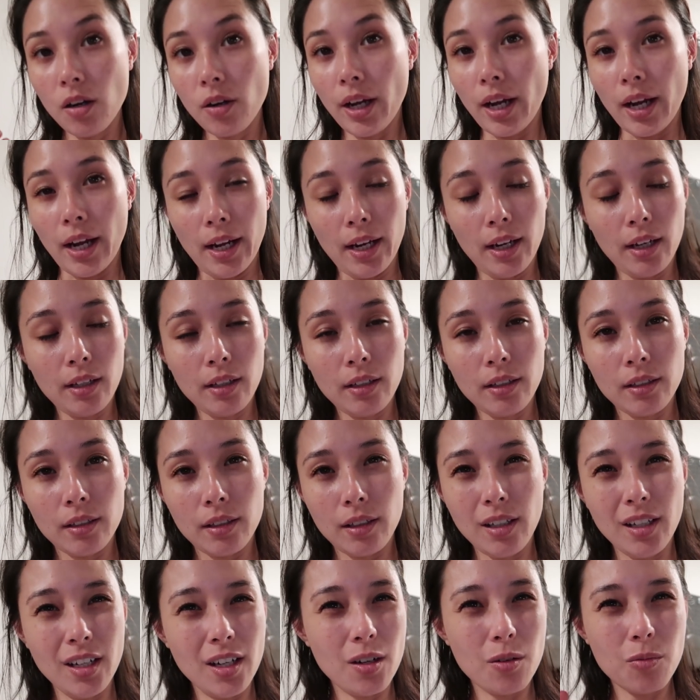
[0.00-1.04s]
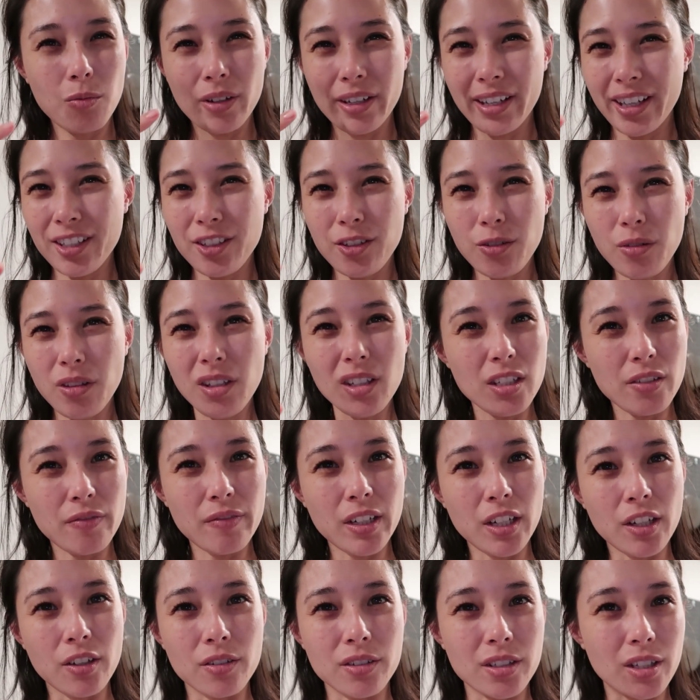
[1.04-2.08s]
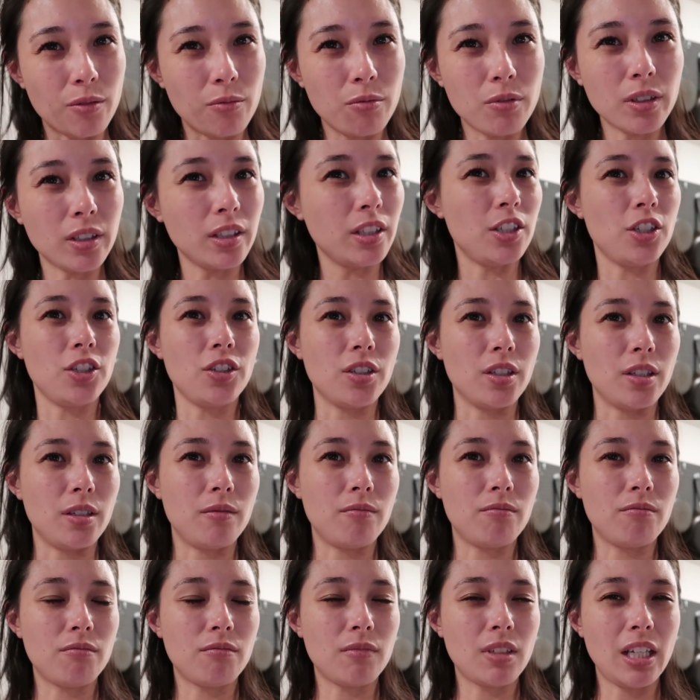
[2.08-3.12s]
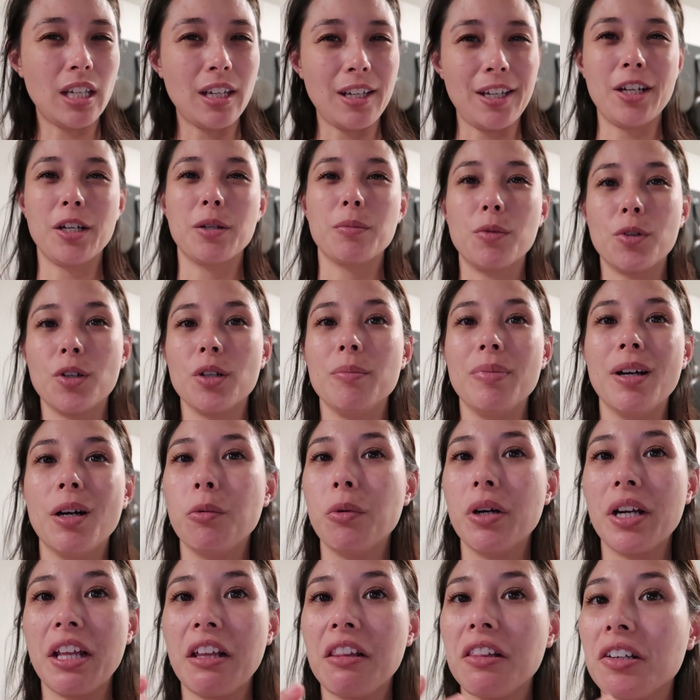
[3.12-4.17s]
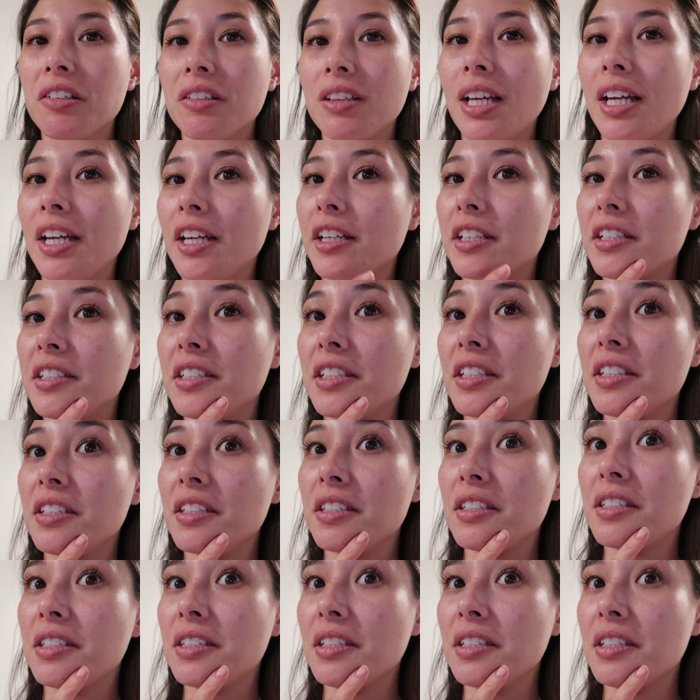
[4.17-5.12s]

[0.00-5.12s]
Okay, you know, when I do these videos, I really should care more about what I look like, because this is